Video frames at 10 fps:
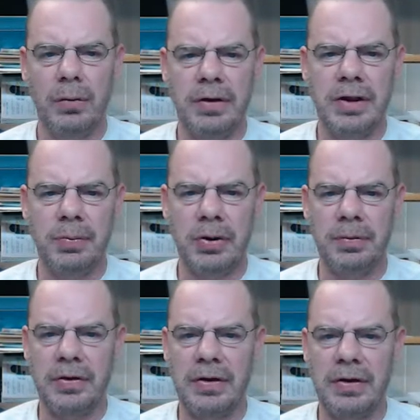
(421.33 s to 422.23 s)
we'll keep you up
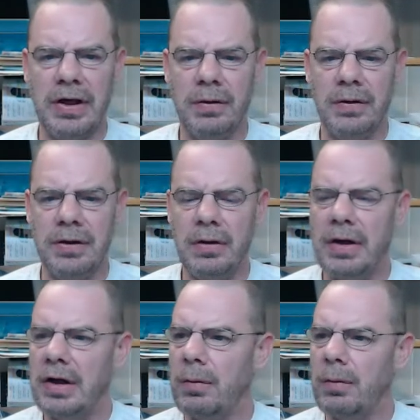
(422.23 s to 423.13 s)
to date on you know
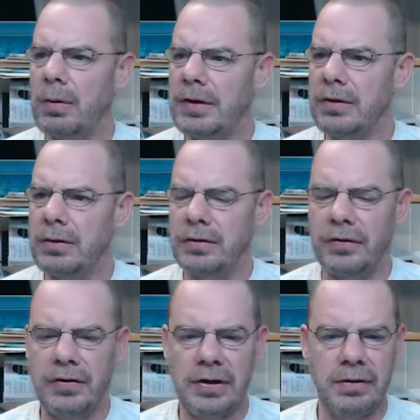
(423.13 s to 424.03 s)
how well they do at the
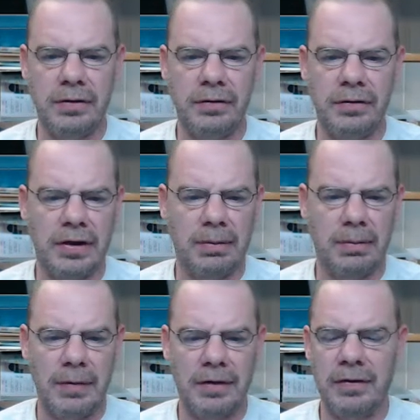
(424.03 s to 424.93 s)
shows. Um,
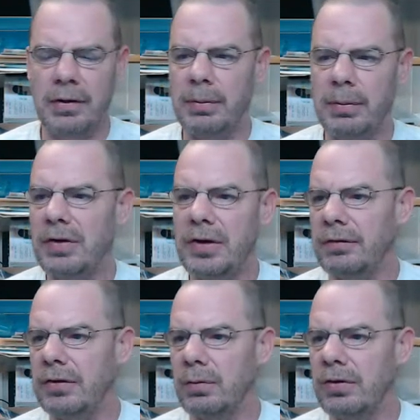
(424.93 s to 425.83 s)
it's going to be tough to
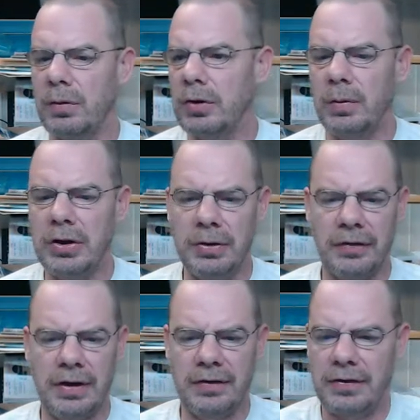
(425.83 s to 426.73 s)
do real well because,
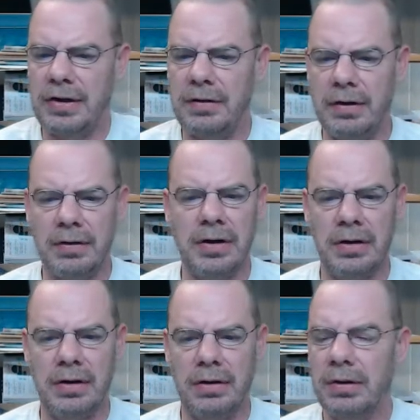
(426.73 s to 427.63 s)
like I say, they're
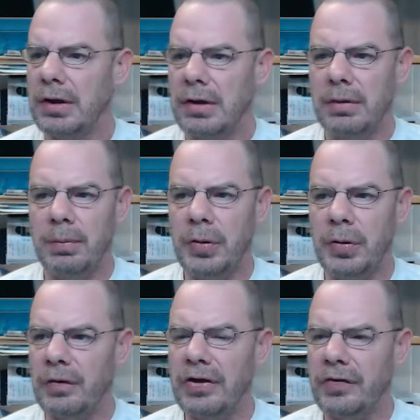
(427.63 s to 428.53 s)
uh,
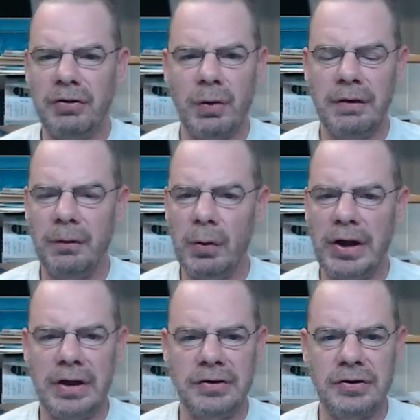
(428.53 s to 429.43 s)
building something in 24
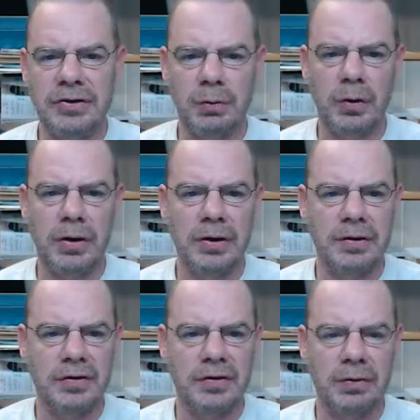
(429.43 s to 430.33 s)
hours. It's real
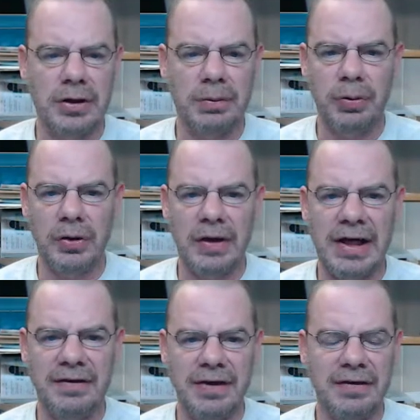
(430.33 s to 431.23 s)
hard to uh, put a
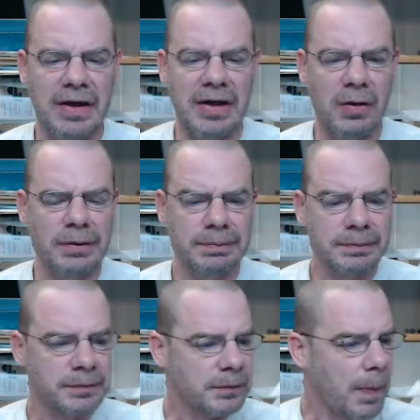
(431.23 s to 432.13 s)
lot of detail in it.
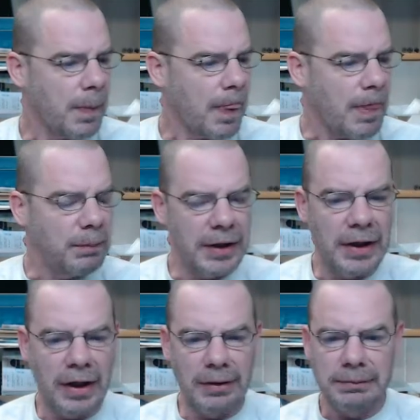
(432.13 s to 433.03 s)
But
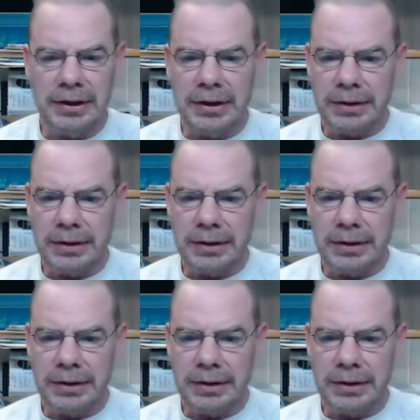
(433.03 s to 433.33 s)
um,